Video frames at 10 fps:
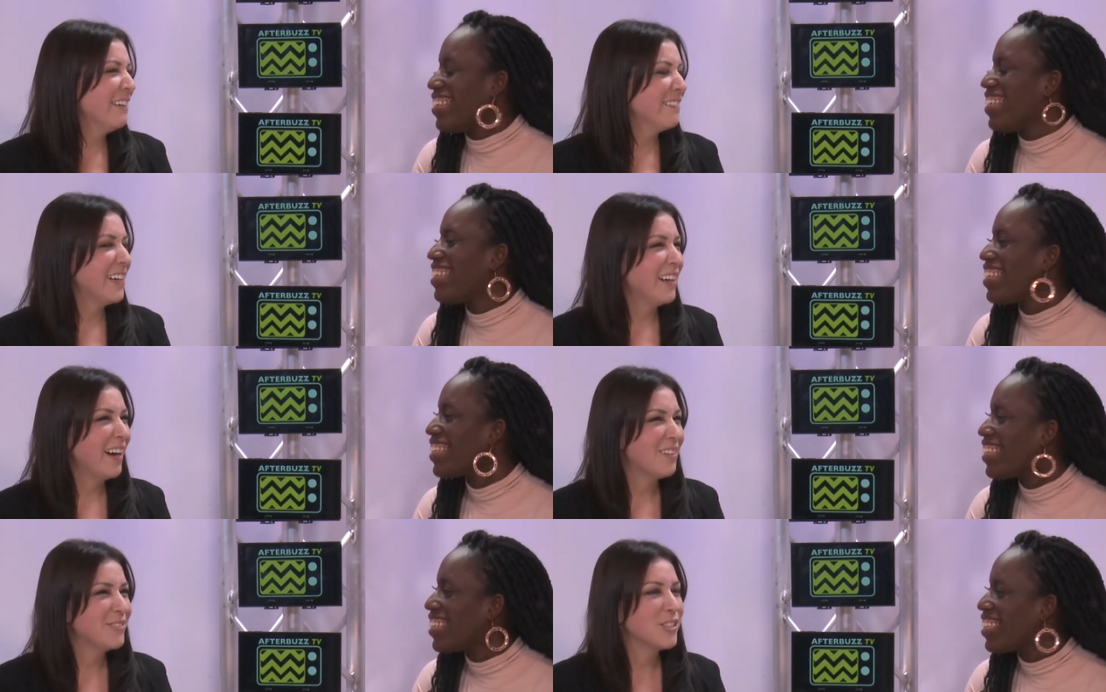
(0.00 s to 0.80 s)
Speaker 1: what?
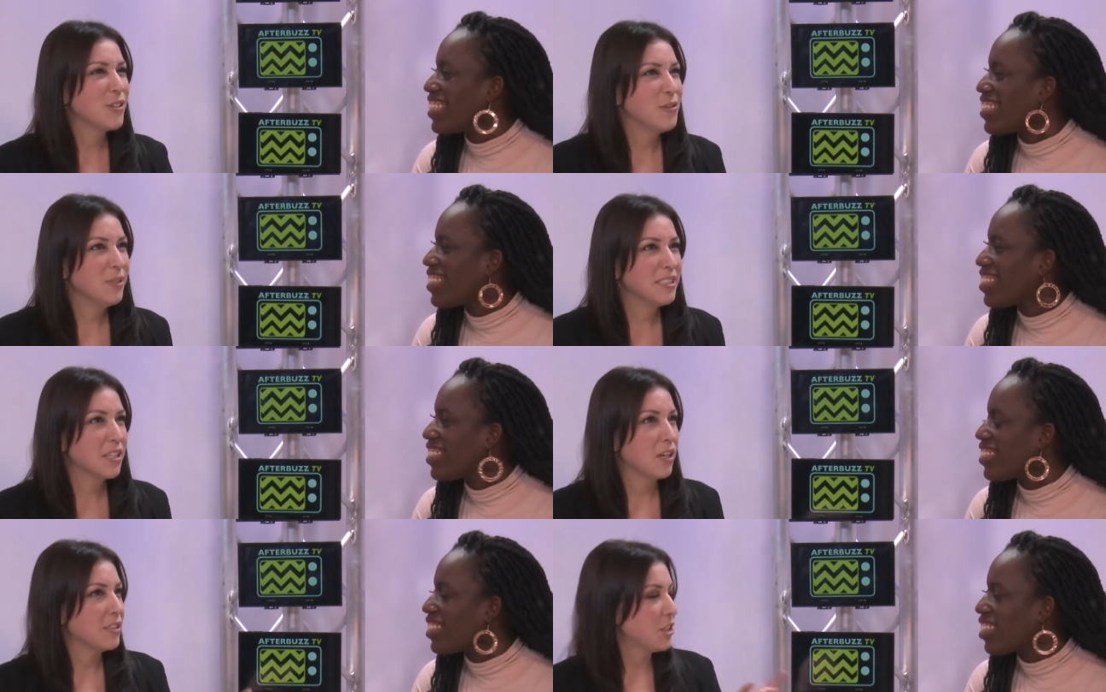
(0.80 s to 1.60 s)
Um, so you went to
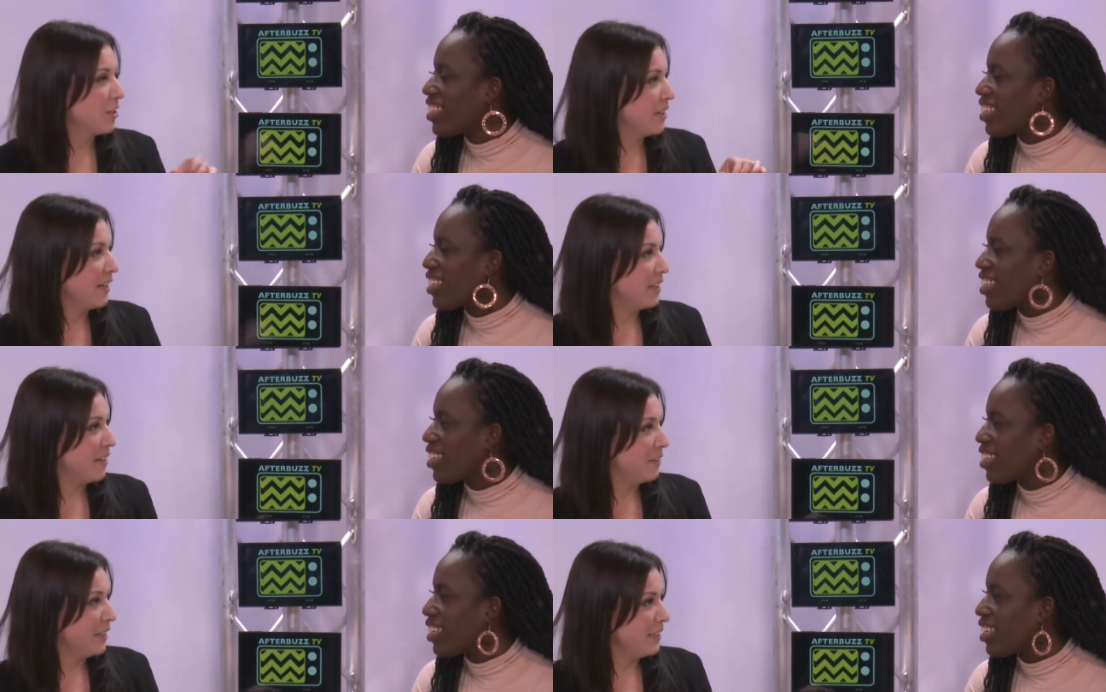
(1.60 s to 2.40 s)
college here in LA,
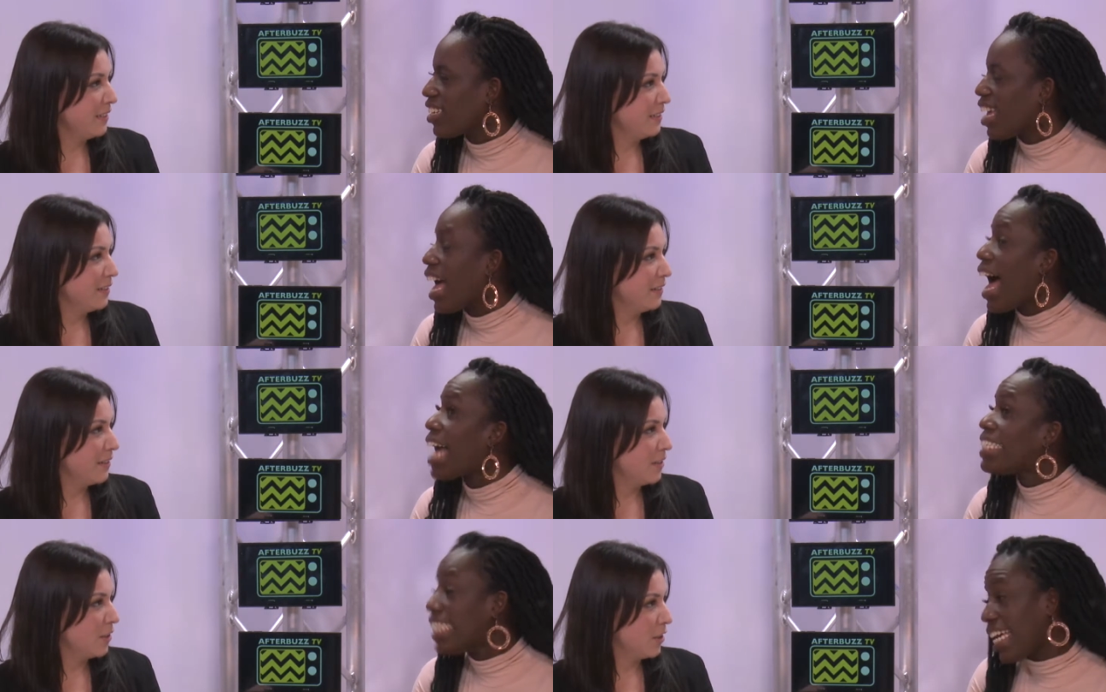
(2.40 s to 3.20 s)
right?
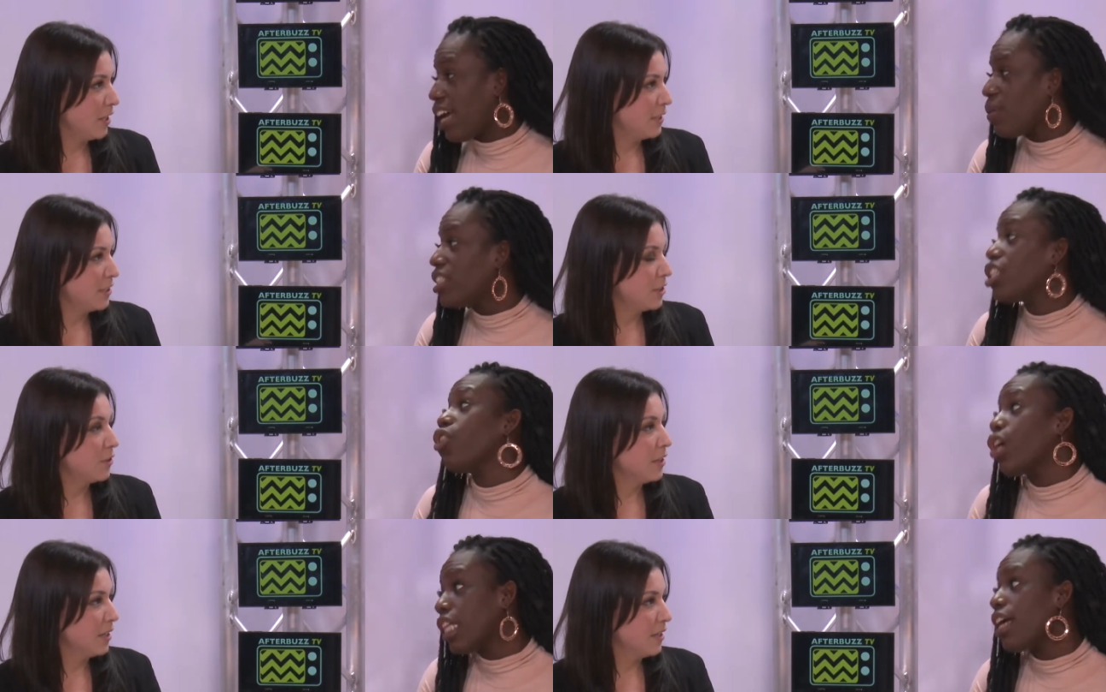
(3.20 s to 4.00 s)
Speaker 2: I did. I went to
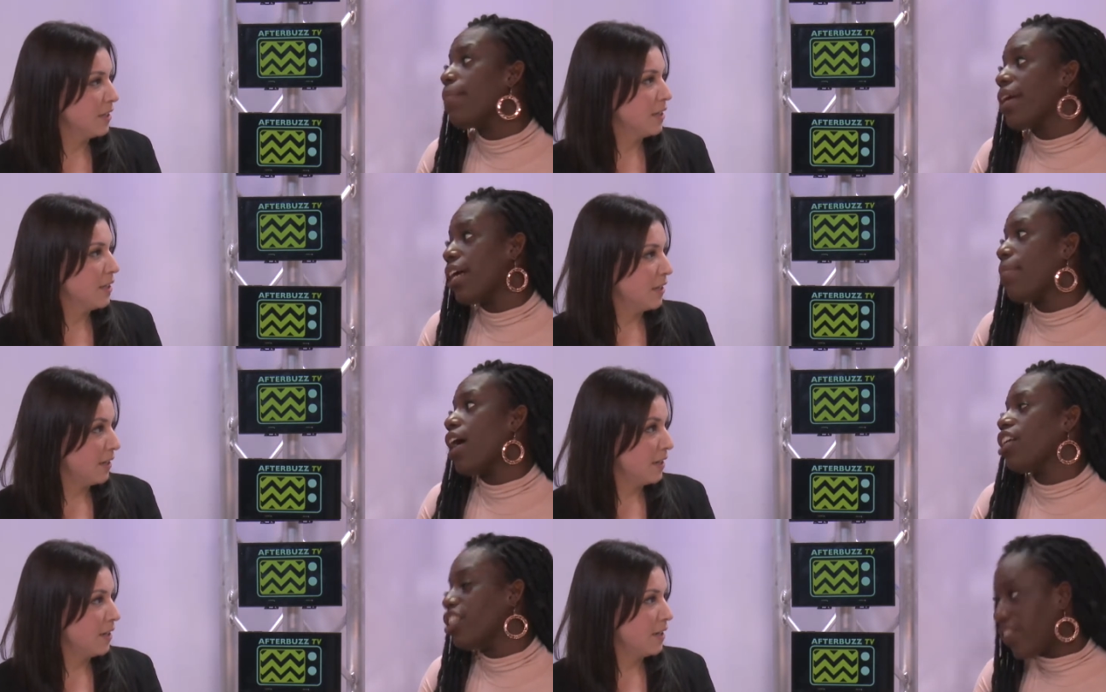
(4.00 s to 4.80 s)
Loyola
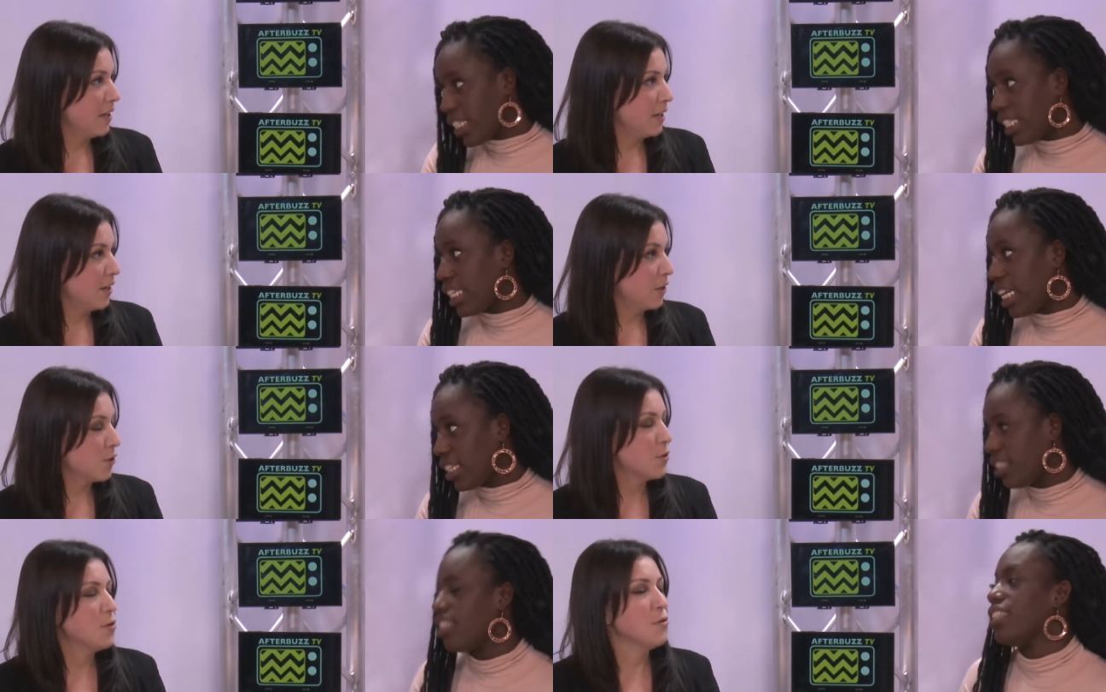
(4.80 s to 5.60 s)
Marymount University.
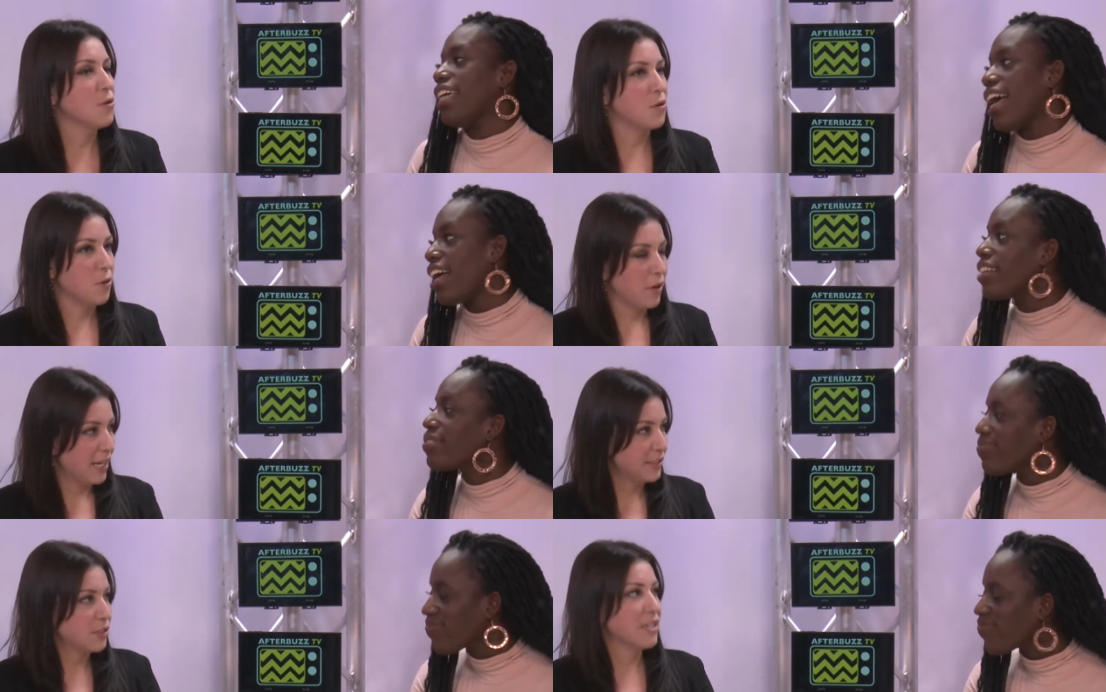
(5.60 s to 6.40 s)
Cool. Yeah.
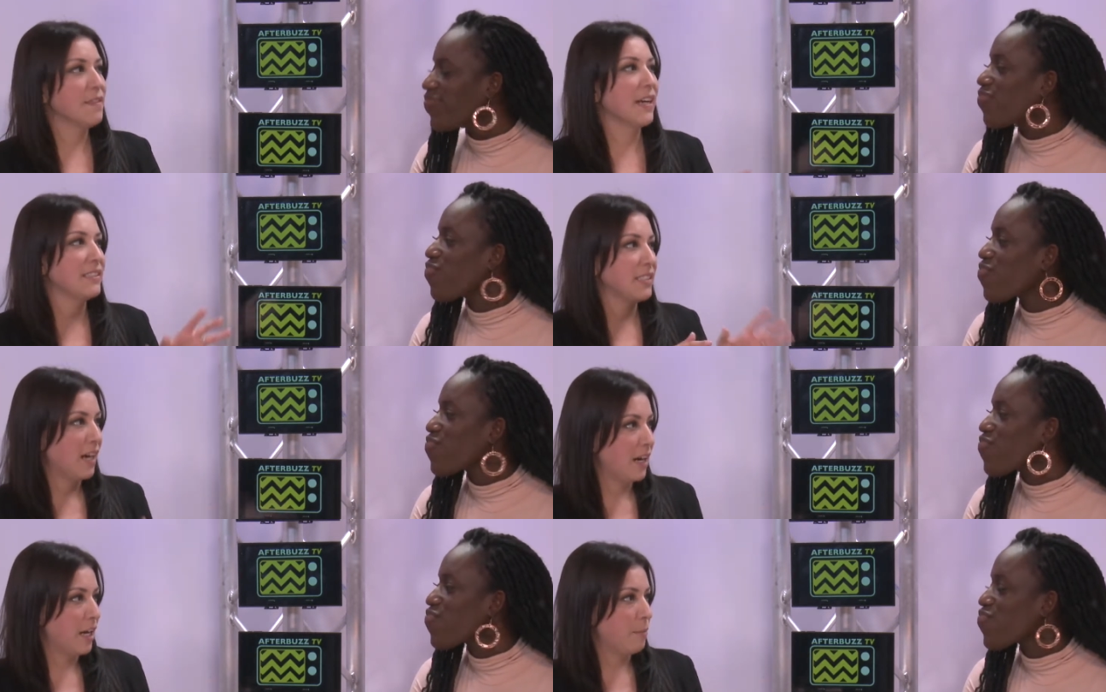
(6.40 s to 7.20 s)
Speaker 1: And during that
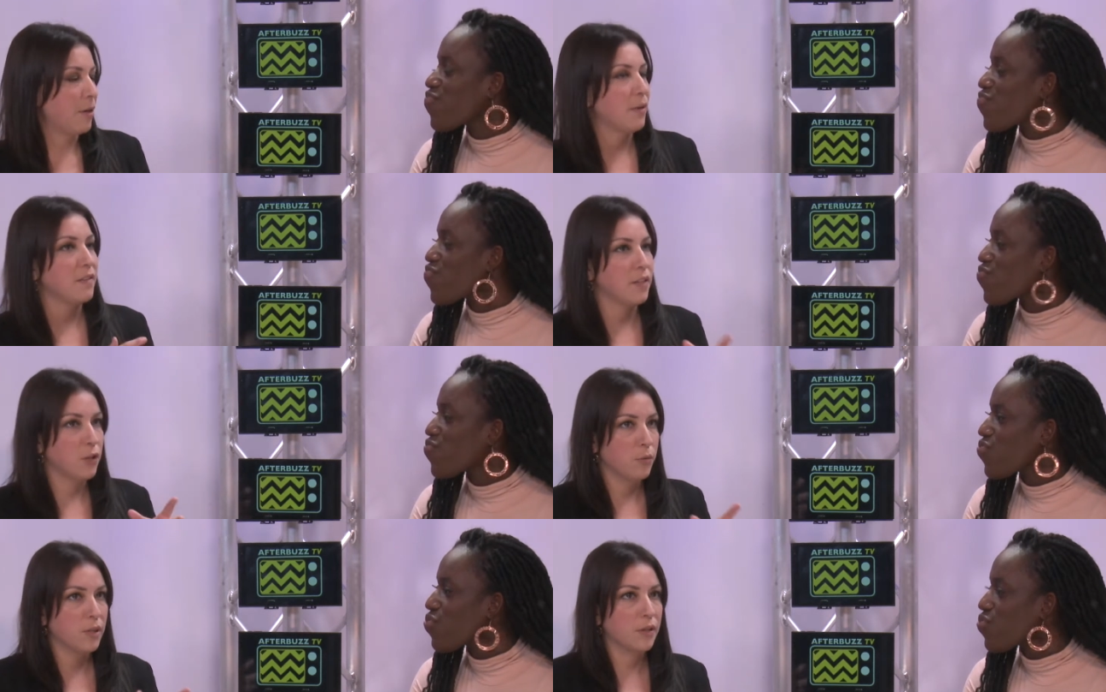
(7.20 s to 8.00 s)
time, I read that
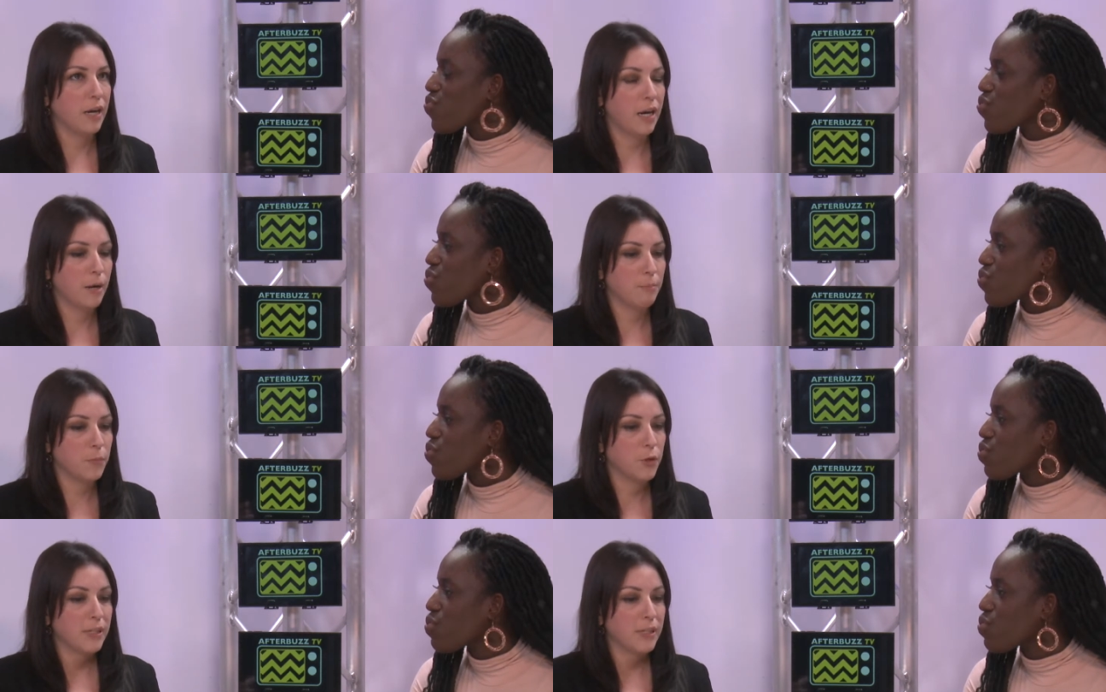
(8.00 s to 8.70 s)
you were um, you